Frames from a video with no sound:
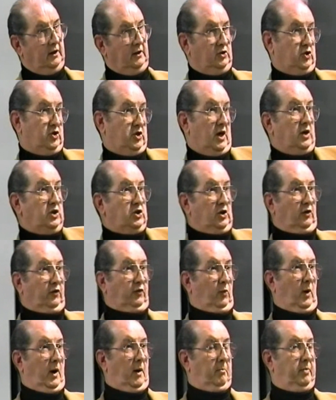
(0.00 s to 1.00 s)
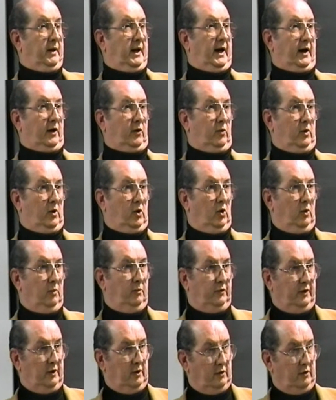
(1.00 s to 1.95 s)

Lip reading: The judges wear black robes.